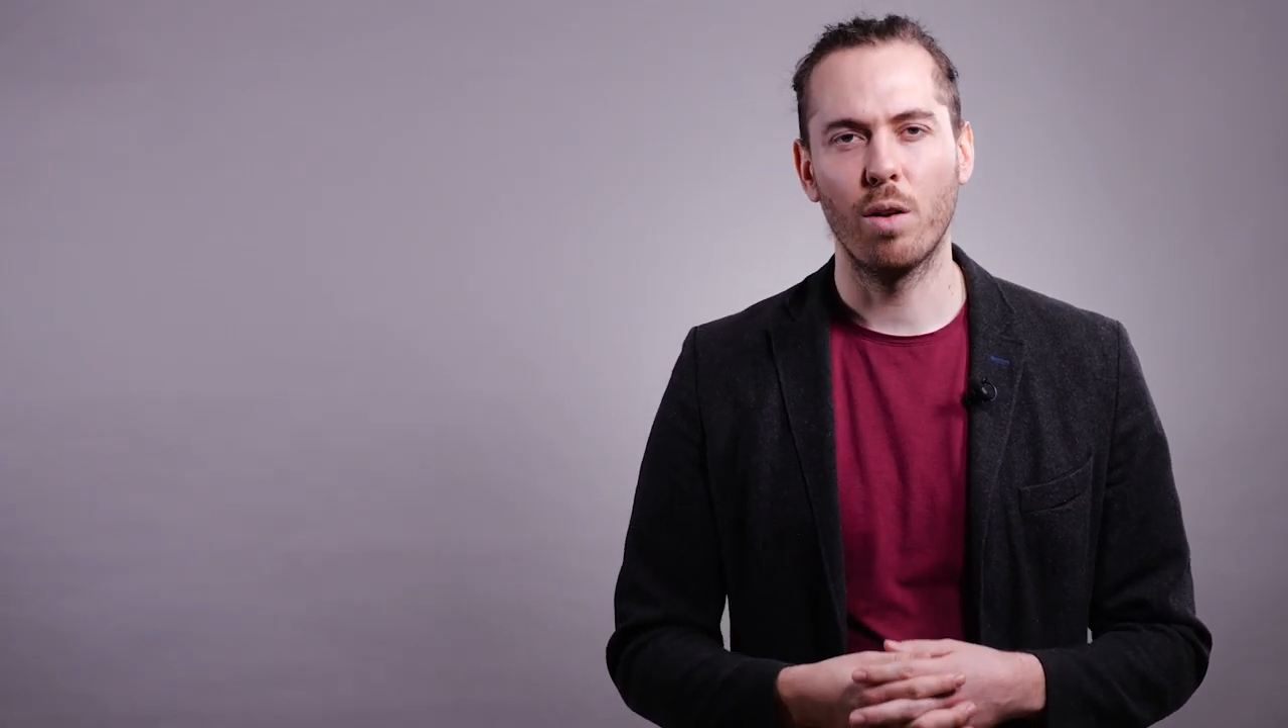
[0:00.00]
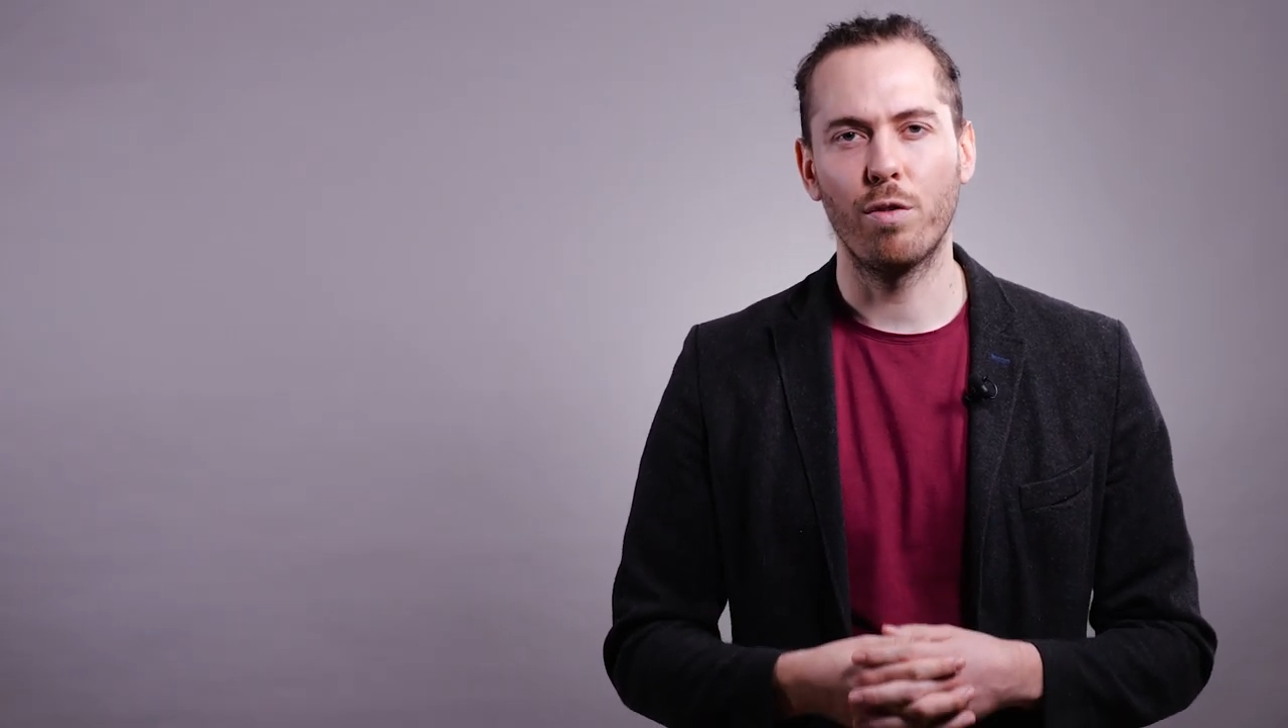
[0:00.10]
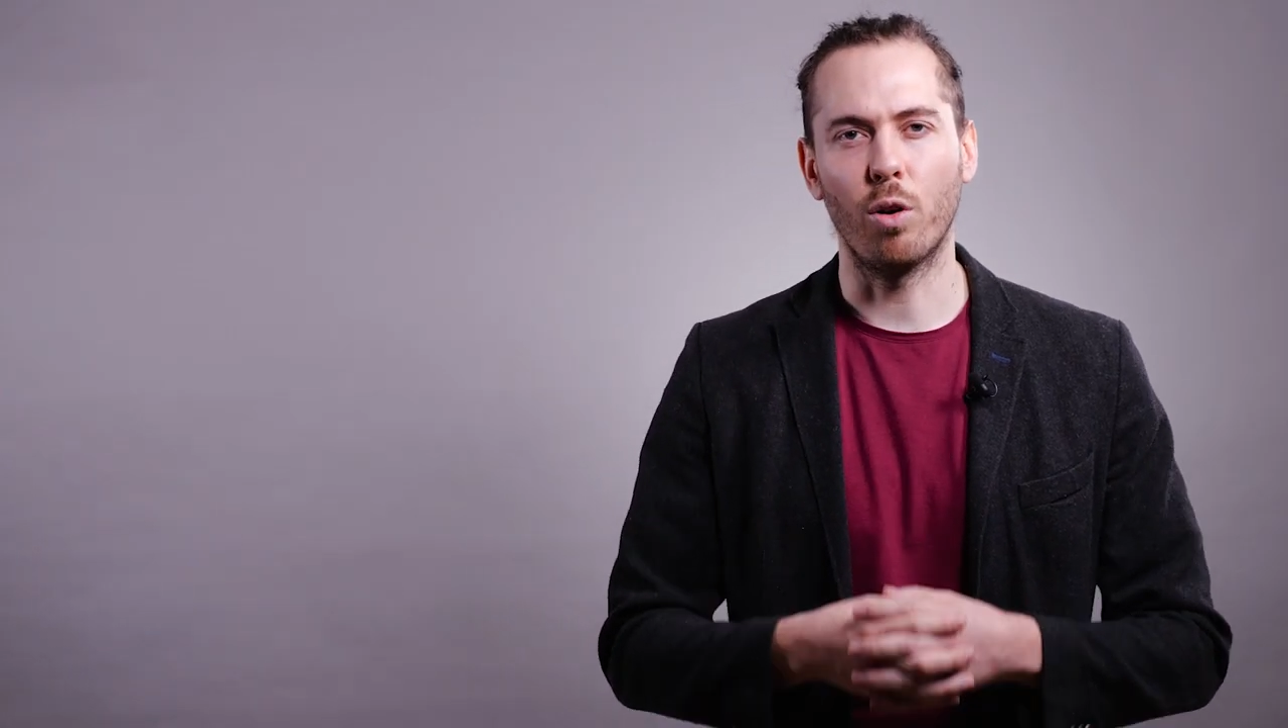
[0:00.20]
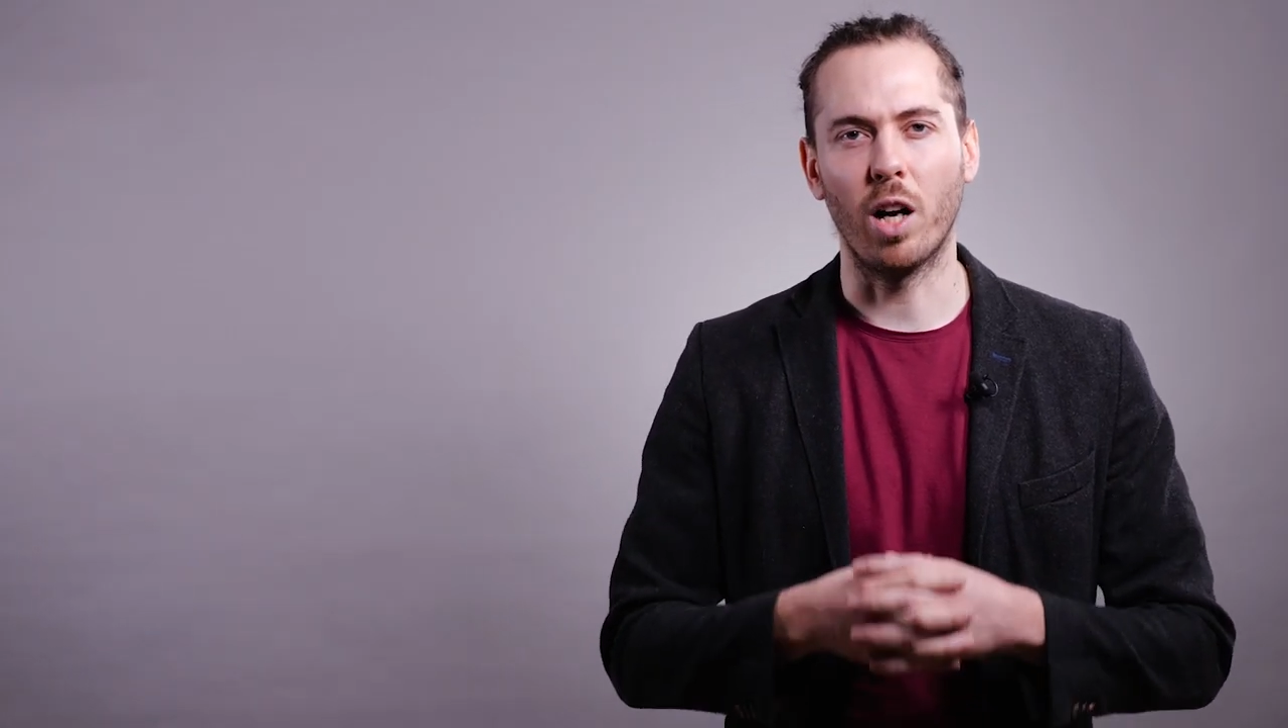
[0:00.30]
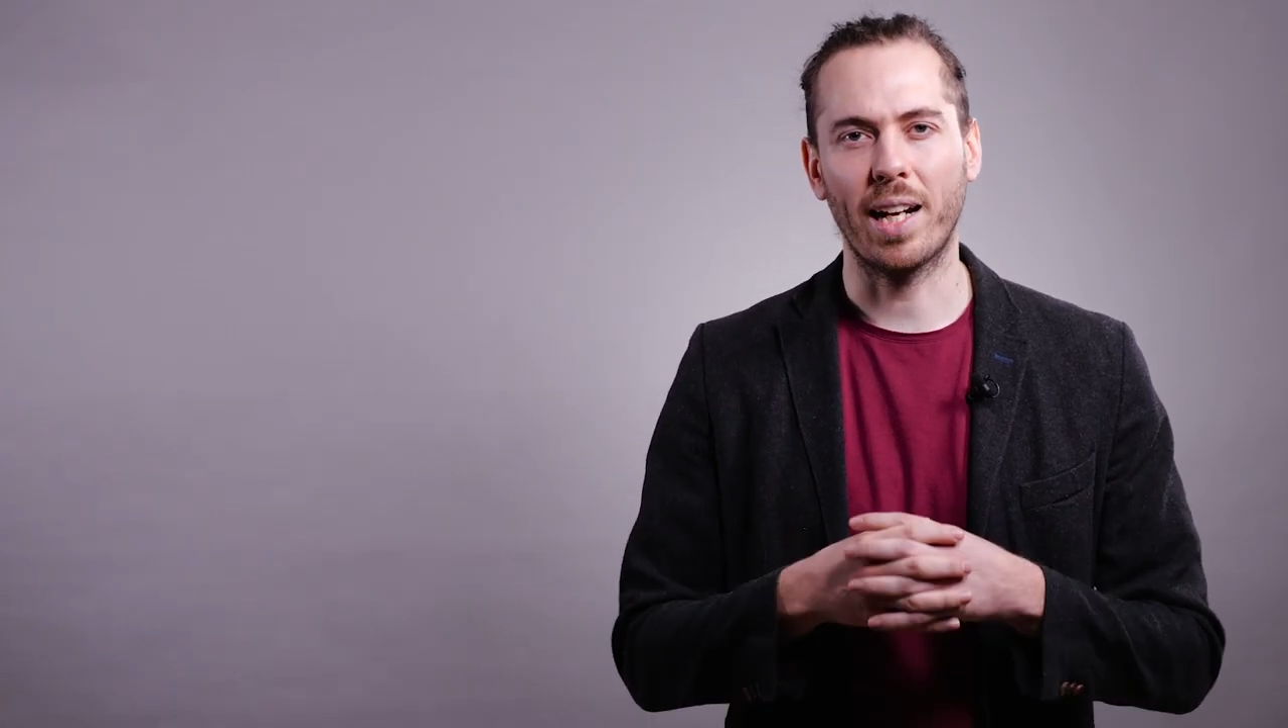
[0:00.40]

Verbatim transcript: for